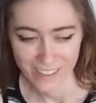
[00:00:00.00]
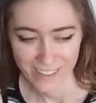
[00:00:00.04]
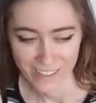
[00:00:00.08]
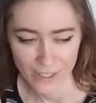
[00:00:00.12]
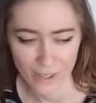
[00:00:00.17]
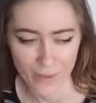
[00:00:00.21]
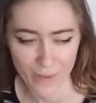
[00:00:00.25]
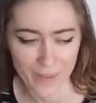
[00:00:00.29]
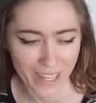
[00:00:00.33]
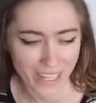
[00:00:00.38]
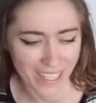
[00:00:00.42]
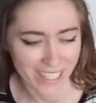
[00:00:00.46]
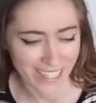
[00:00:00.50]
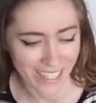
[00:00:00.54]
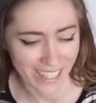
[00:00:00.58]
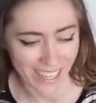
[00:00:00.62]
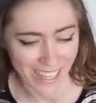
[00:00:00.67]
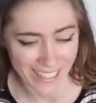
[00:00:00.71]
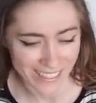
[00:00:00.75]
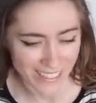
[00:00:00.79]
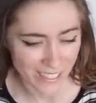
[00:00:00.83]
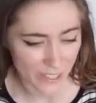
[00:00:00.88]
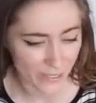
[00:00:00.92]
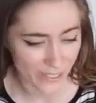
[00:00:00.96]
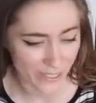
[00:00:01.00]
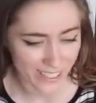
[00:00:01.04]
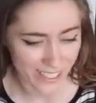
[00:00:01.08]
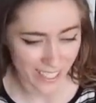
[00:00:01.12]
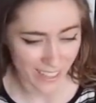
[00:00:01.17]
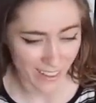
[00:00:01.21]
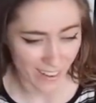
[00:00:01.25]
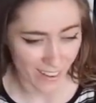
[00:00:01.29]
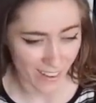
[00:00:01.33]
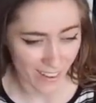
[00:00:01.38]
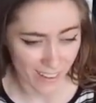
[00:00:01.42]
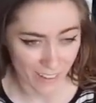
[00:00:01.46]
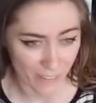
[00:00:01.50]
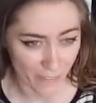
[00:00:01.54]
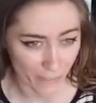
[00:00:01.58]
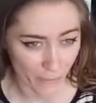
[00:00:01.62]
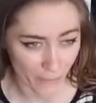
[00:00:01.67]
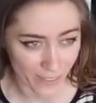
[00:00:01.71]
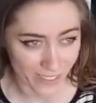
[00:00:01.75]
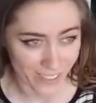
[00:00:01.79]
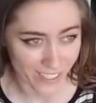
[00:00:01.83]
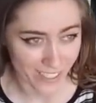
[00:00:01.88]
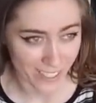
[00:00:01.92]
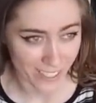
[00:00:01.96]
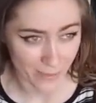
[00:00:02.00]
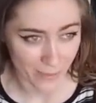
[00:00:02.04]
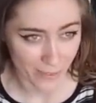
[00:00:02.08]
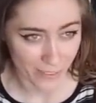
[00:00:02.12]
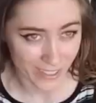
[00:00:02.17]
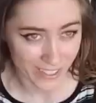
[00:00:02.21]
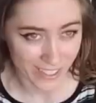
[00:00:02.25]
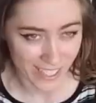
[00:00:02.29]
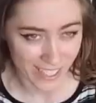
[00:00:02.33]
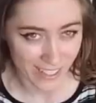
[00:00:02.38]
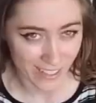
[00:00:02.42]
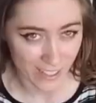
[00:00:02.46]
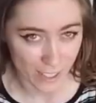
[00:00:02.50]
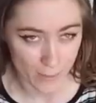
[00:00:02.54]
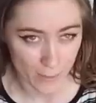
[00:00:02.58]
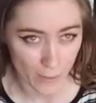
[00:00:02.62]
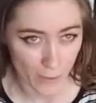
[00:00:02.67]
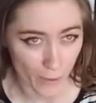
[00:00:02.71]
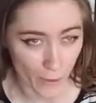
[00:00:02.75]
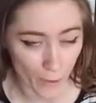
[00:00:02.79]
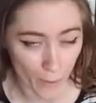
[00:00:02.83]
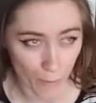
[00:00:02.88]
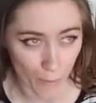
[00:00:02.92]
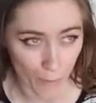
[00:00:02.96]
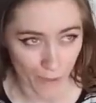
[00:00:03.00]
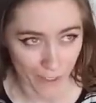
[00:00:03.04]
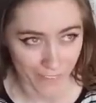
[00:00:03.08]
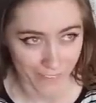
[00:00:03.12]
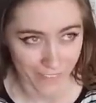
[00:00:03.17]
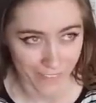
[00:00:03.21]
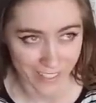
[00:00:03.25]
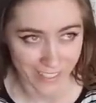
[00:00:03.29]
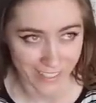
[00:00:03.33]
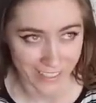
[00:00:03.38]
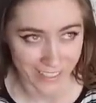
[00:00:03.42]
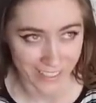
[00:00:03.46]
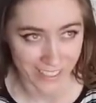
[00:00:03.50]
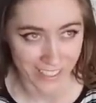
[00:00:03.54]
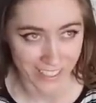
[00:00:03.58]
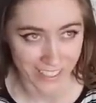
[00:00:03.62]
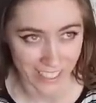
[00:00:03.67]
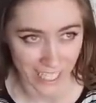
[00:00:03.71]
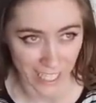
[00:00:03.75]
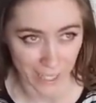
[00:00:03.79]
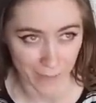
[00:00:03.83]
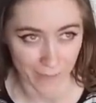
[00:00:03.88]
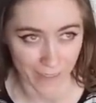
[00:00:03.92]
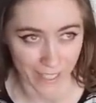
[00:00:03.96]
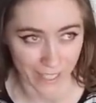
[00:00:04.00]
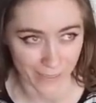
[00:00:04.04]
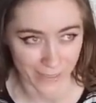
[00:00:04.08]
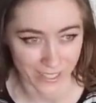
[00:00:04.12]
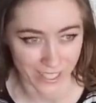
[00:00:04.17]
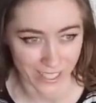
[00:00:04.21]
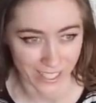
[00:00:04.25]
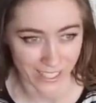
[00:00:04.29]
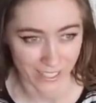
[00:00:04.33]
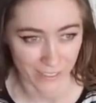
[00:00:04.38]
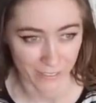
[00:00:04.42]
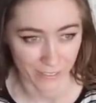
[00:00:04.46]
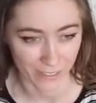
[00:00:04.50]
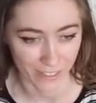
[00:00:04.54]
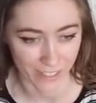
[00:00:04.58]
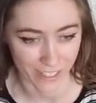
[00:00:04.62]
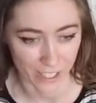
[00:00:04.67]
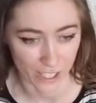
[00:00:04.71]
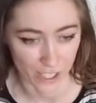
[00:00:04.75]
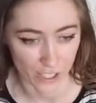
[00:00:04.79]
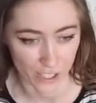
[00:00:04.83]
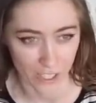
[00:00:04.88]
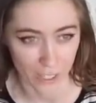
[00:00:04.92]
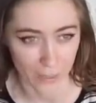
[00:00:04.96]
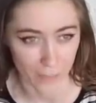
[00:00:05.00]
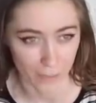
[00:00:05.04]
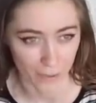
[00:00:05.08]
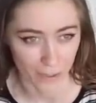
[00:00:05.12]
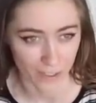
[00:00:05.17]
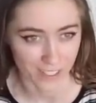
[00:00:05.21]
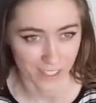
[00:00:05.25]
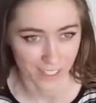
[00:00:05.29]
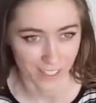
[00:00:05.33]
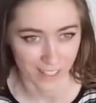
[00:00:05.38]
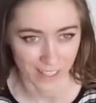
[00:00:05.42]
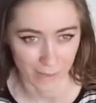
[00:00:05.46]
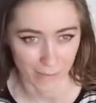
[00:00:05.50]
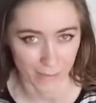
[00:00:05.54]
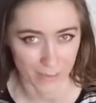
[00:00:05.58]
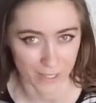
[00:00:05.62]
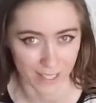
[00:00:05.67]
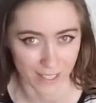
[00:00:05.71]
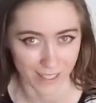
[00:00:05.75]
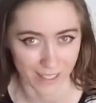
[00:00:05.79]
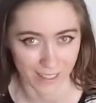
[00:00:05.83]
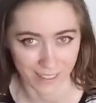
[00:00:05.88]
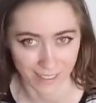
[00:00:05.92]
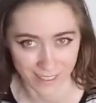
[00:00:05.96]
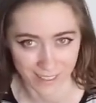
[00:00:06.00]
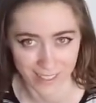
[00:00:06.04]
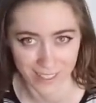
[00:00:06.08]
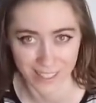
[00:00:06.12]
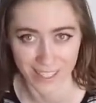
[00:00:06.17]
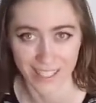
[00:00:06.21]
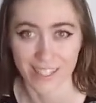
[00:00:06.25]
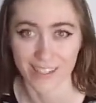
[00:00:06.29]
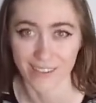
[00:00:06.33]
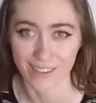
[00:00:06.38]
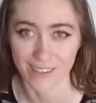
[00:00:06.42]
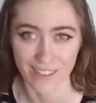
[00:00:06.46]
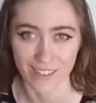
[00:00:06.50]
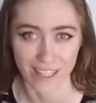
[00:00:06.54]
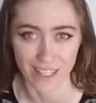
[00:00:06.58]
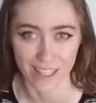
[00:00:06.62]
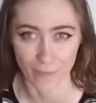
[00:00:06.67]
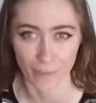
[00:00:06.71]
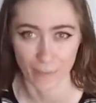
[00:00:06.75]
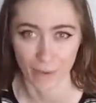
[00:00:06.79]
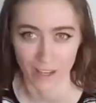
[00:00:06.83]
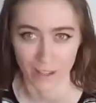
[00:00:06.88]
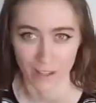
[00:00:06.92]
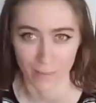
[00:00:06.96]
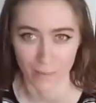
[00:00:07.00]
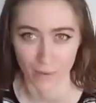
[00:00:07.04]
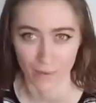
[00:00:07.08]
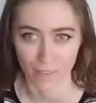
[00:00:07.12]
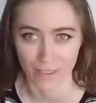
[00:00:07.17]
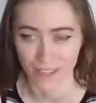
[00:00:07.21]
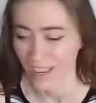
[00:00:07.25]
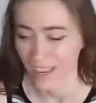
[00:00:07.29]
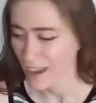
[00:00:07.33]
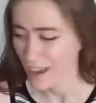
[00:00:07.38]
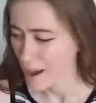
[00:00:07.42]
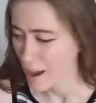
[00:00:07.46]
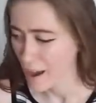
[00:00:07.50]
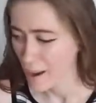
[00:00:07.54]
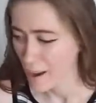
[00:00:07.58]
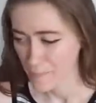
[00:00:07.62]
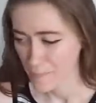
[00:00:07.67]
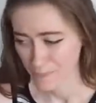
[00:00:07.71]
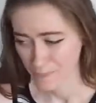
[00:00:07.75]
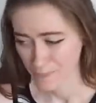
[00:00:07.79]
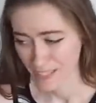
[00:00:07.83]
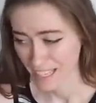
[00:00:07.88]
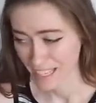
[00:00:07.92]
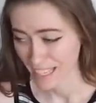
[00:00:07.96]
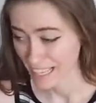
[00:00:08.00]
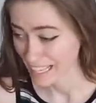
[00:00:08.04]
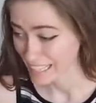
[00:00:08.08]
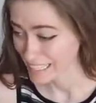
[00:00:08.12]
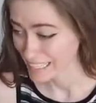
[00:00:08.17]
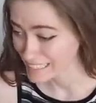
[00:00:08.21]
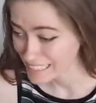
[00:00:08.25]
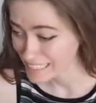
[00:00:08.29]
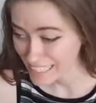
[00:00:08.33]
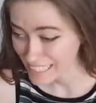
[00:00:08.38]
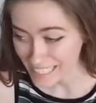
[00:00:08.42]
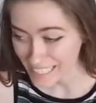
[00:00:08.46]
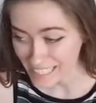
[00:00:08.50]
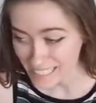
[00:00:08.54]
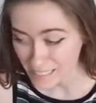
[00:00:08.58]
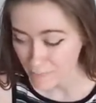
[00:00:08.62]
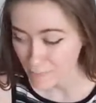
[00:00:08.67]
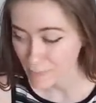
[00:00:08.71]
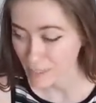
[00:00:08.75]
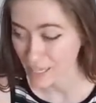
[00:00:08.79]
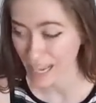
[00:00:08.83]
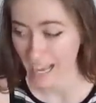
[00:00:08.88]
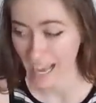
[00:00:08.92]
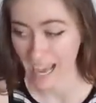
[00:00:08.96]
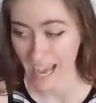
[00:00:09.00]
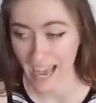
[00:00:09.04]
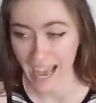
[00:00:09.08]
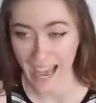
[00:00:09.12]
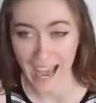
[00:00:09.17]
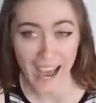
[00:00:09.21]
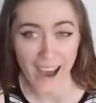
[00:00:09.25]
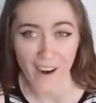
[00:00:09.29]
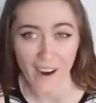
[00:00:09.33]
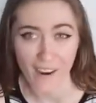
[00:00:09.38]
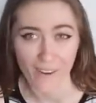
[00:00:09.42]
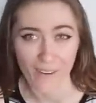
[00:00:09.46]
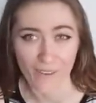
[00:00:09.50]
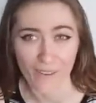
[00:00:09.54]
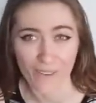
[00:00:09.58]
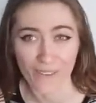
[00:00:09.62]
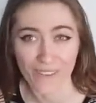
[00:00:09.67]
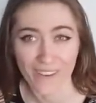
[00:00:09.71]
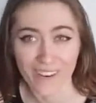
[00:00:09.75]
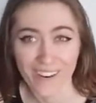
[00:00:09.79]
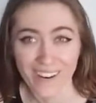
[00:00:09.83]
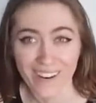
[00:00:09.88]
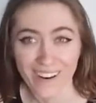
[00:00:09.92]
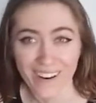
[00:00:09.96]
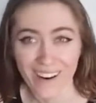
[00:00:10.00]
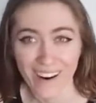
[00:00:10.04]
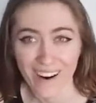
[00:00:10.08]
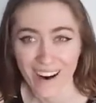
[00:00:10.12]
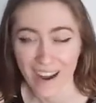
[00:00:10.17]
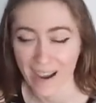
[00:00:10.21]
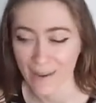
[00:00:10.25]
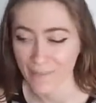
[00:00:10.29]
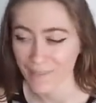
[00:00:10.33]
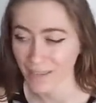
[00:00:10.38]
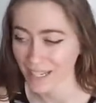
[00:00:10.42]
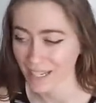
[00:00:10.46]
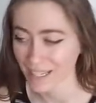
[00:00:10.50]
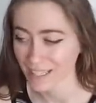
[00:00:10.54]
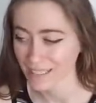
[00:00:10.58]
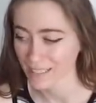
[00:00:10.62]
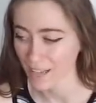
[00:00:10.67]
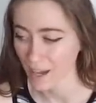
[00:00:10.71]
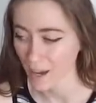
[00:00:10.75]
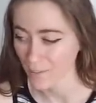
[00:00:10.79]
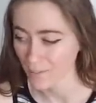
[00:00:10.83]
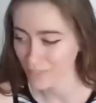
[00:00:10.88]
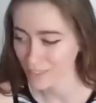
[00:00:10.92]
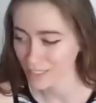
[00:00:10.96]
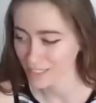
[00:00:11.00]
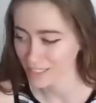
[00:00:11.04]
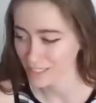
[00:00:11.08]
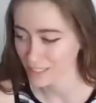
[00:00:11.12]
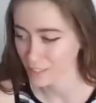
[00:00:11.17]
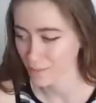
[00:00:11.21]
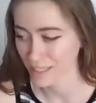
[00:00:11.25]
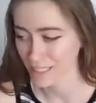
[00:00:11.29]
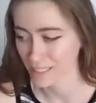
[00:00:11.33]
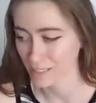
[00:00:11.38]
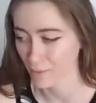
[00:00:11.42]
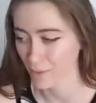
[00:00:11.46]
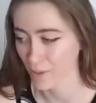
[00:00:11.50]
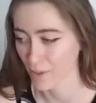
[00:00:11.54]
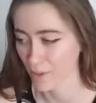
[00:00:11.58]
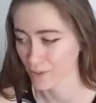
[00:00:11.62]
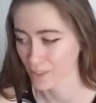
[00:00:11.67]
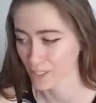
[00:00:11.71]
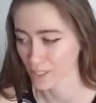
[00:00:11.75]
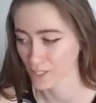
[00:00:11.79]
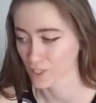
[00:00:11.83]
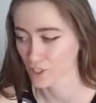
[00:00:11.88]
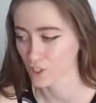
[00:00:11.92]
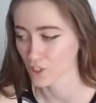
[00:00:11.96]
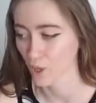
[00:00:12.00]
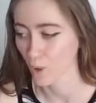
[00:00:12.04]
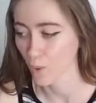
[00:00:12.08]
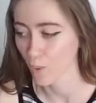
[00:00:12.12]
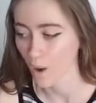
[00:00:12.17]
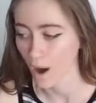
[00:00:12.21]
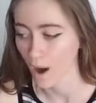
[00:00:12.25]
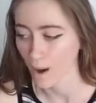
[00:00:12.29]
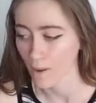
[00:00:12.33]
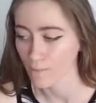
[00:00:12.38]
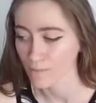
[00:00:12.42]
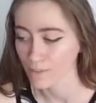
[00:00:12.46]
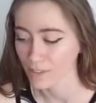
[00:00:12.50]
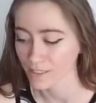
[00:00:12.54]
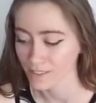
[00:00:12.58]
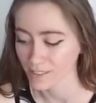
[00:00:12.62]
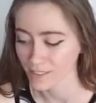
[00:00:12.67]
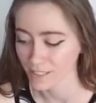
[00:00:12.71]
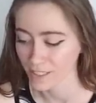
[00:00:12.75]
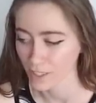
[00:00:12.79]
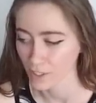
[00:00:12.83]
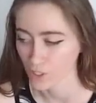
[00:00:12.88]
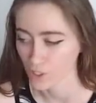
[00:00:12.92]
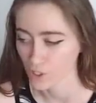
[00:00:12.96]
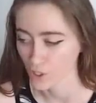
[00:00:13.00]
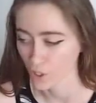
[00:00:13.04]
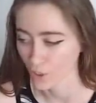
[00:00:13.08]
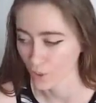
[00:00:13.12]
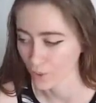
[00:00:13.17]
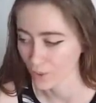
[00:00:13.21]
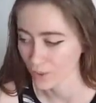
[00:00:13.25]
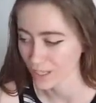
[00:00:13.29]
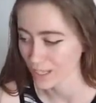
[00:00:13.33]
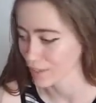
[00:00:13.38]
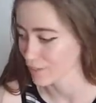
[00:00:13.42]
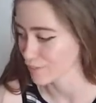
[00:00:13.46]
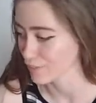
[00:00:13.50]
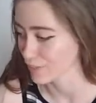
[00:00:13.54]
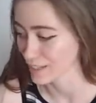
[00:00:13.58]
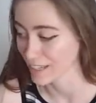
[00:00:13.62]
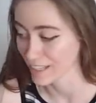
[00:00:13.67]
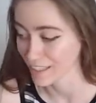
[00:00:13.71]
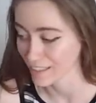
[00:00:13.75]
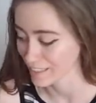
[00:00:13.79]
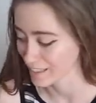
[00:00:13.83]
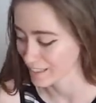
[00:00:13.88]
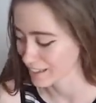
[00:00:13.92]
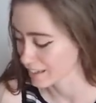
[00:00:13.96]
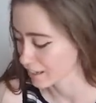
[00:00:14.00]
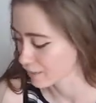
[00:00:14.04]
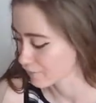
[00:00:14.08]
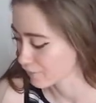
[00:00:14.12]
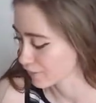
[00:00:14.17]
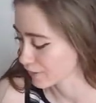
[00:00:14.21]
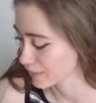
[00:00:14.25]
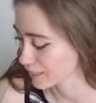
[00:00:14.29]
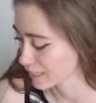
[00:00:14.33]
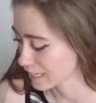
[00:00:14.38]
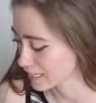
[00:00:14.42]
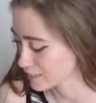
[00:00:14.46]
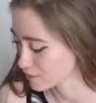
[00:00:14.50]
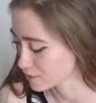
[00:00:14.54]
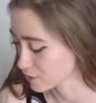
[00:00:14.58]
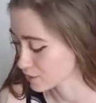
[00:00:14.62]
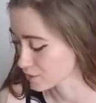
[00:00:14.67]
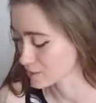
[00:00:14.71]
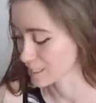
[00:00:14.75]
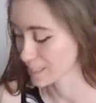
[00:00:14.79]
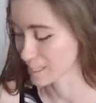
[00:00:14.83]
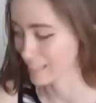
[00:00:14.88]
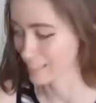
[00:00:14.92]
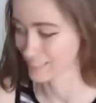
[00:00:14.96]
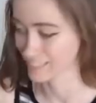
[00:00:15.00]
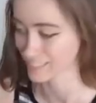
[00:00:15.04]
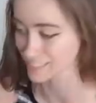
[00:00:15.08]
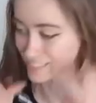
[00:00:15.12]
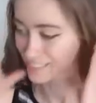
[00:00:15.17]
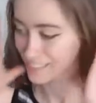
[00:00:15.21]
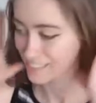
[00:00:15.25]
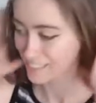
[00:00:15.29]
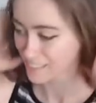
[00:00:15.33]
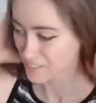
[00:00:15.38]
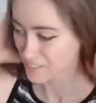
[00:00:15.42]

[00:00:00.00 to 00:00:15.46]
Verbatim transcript: So I mean, I guess you could say it enforces beauty standards, but the whole point of it is that Jack Black was like a fucking shitty person, and that was like literally the point of the movie. Is it? But how? I mean, it's obvious to me. It's one of those. It's so obviously a joke. If anything, I feel like it has good takes.